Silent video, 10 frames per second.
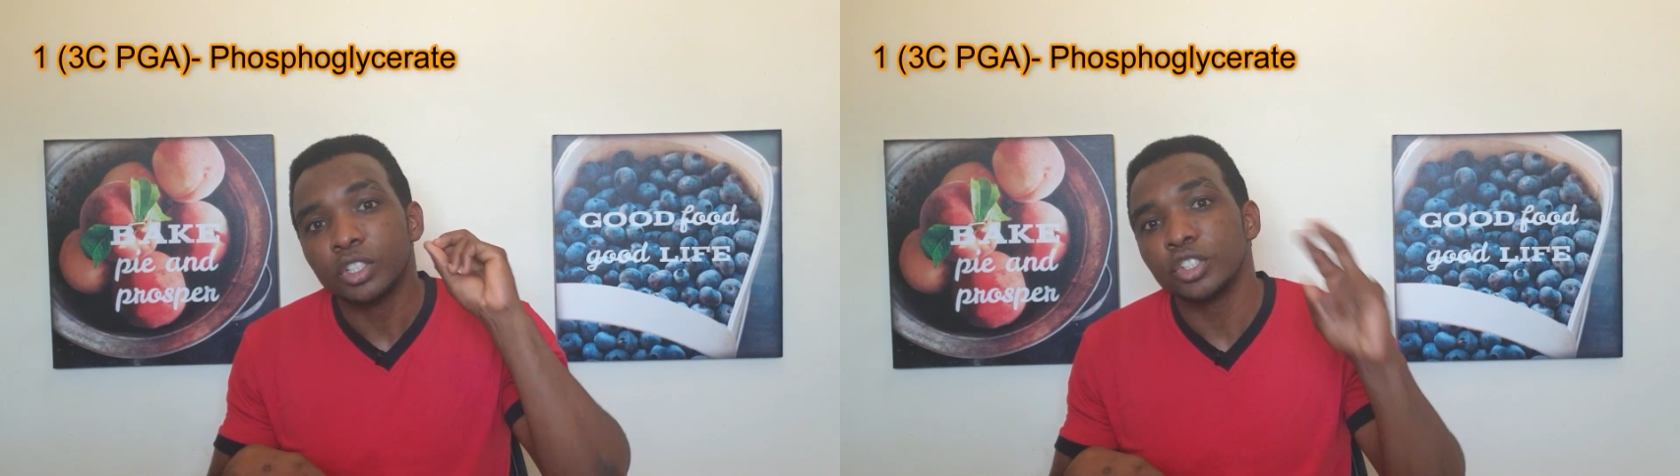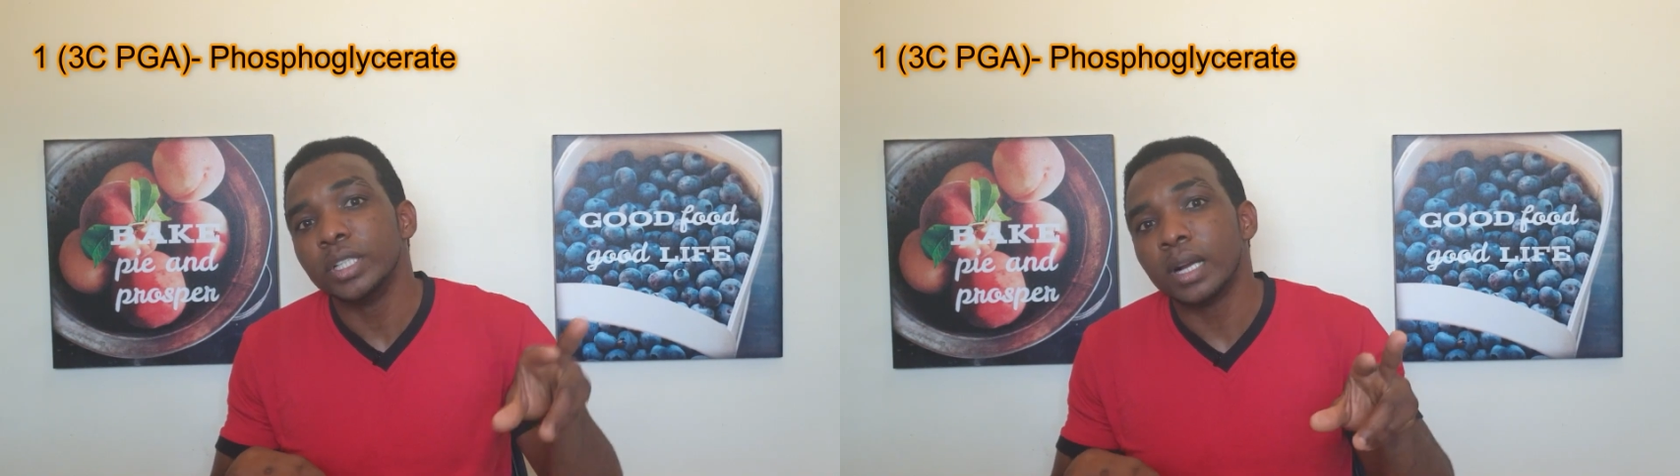
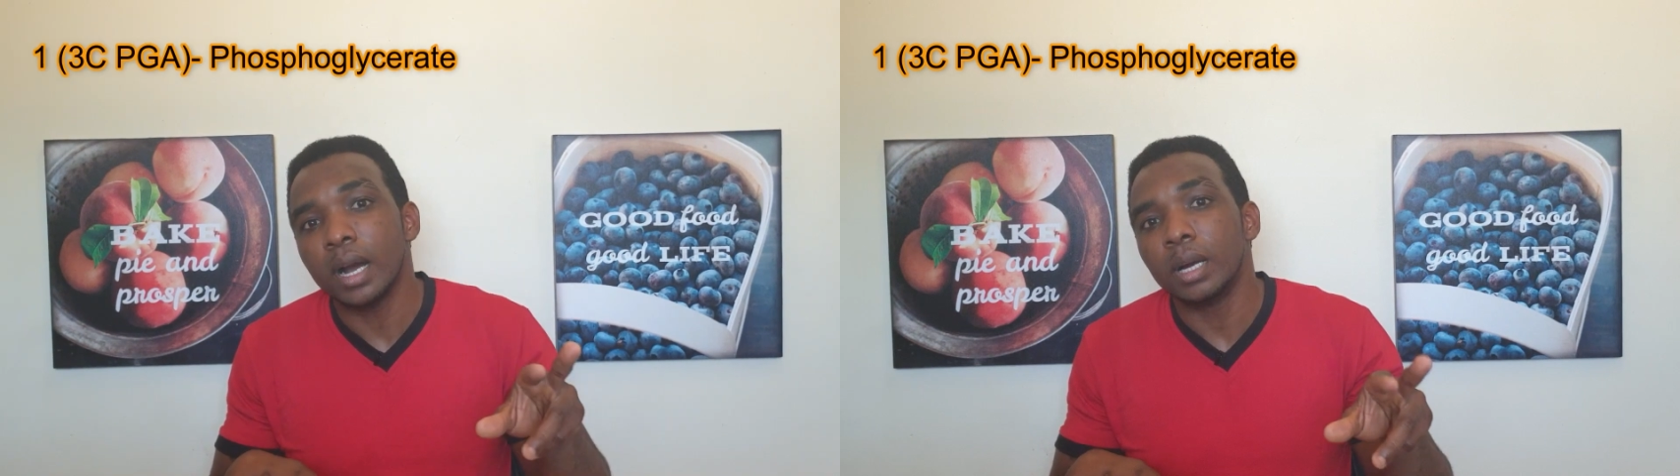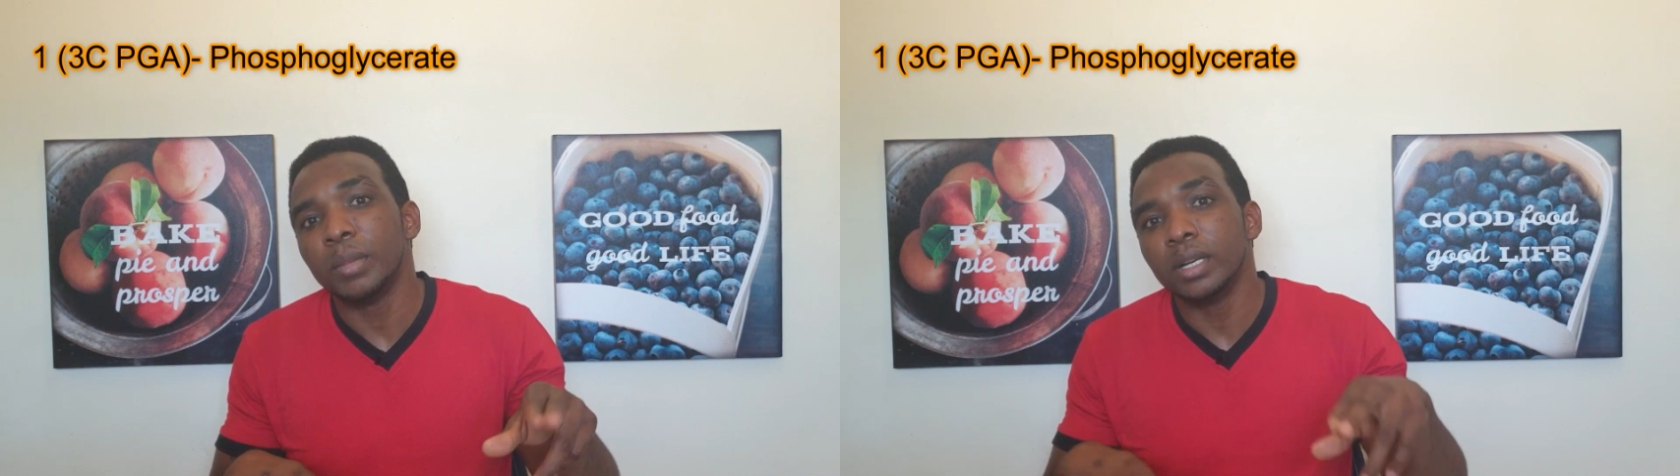three
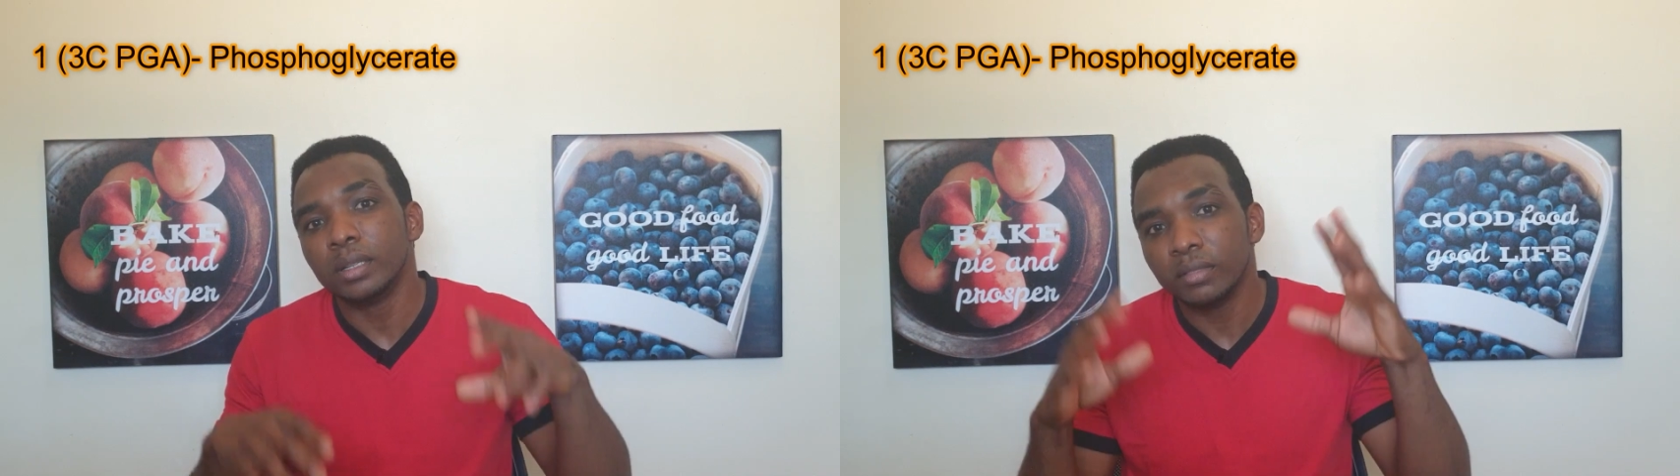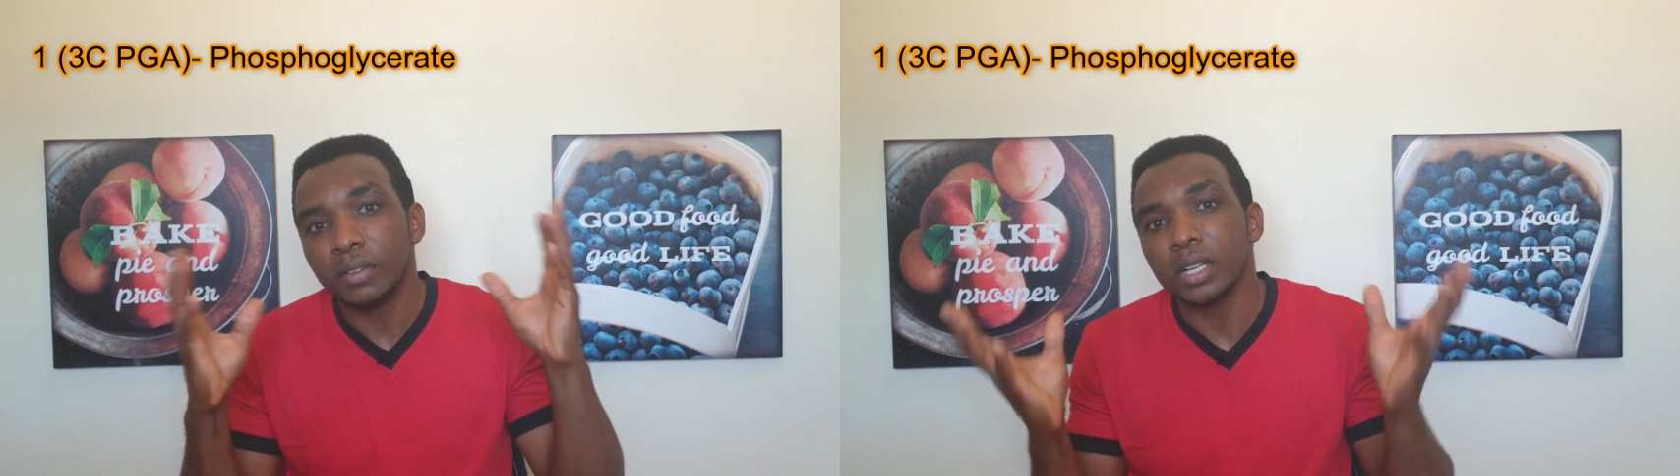
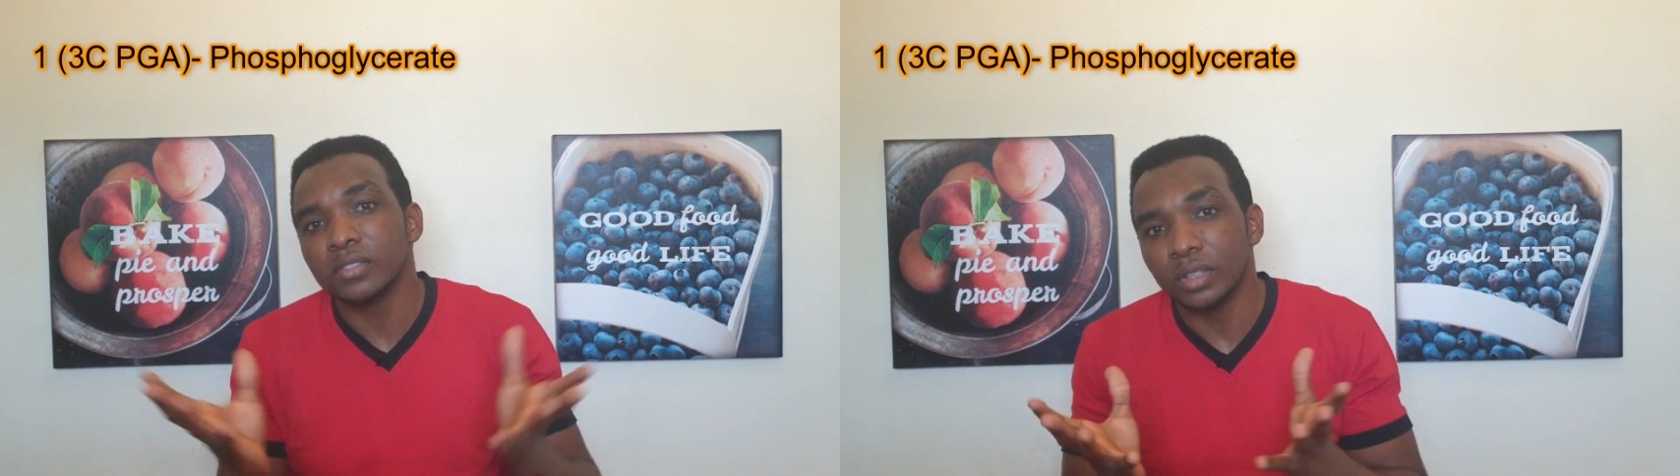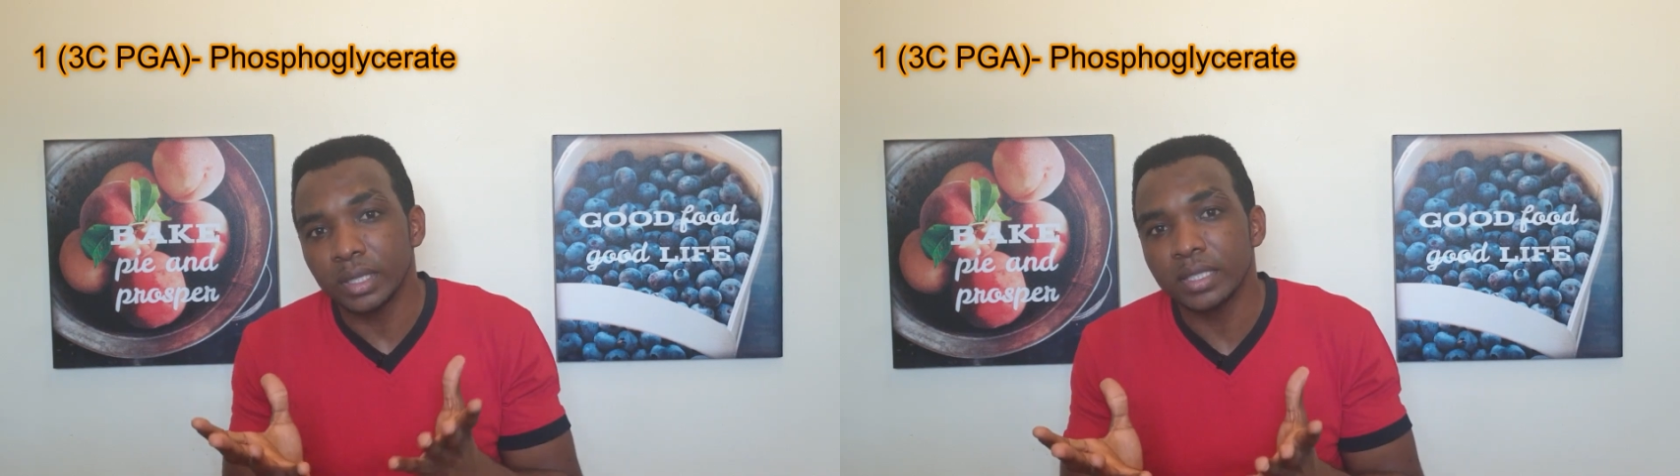carbon
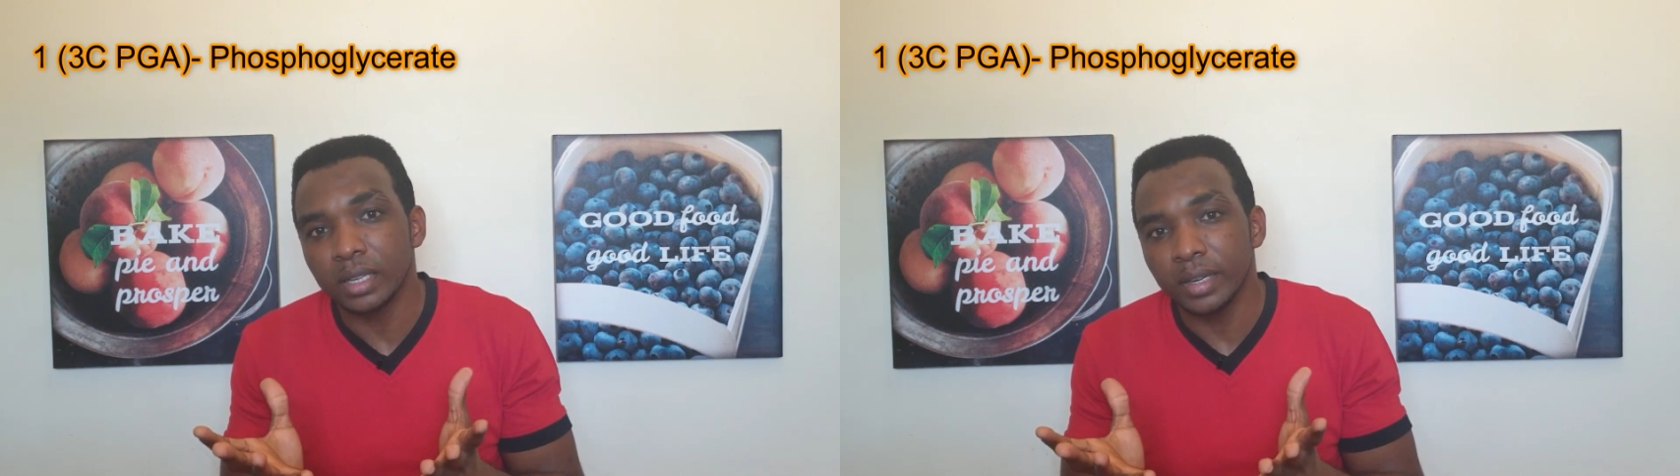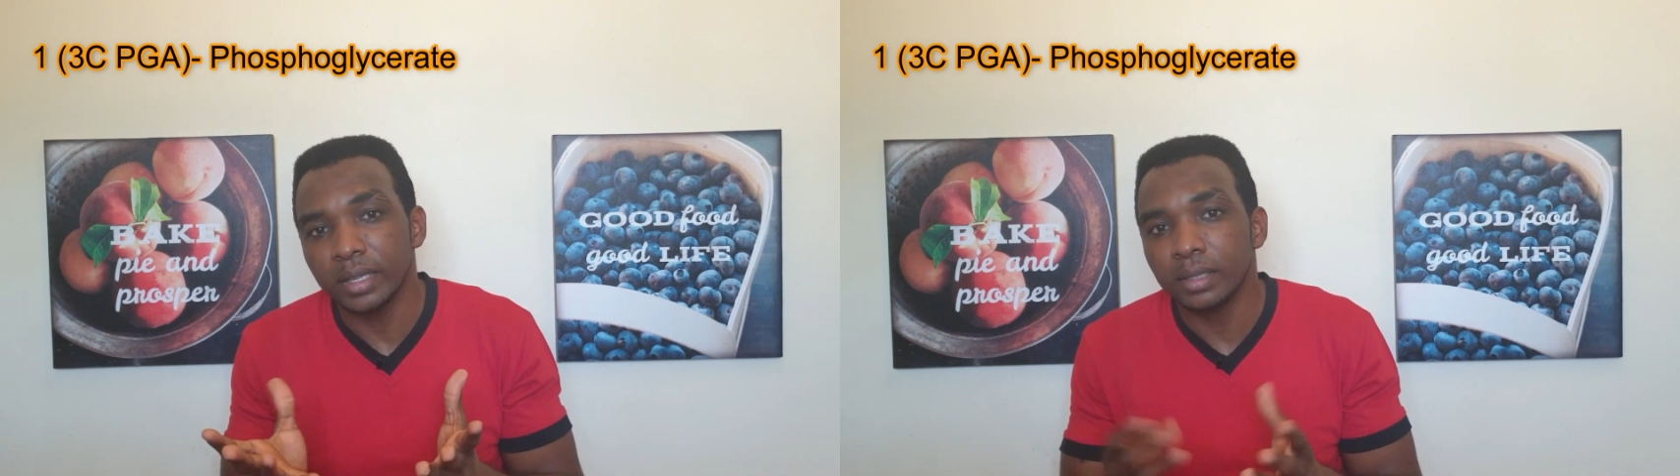
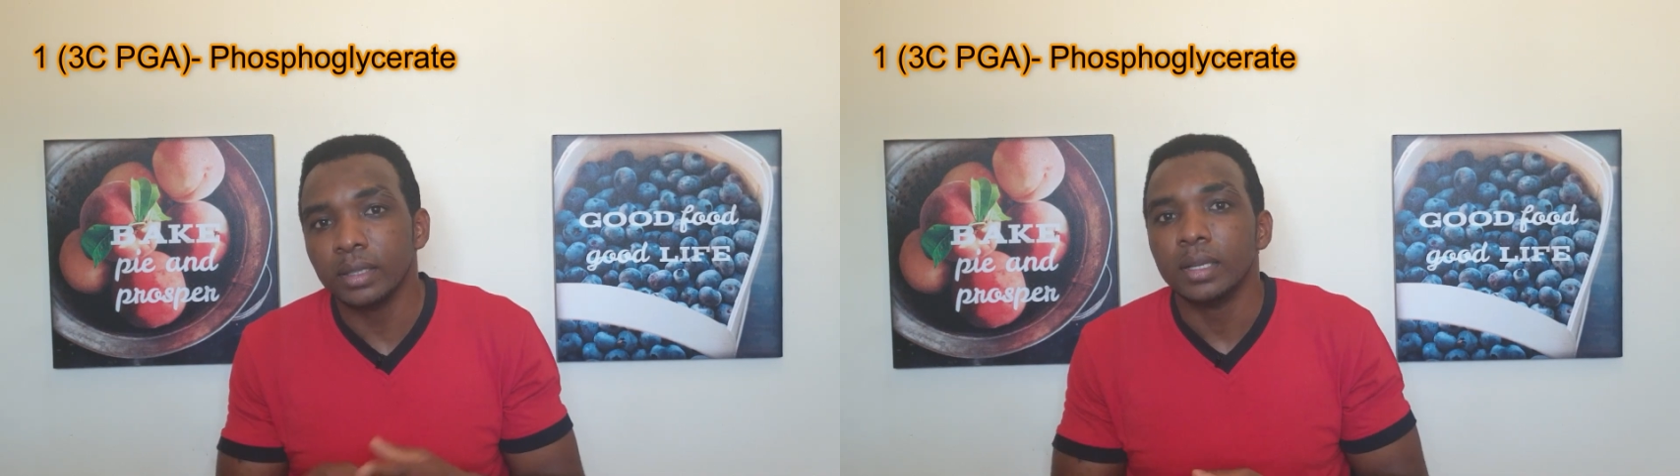phosphoglycerate,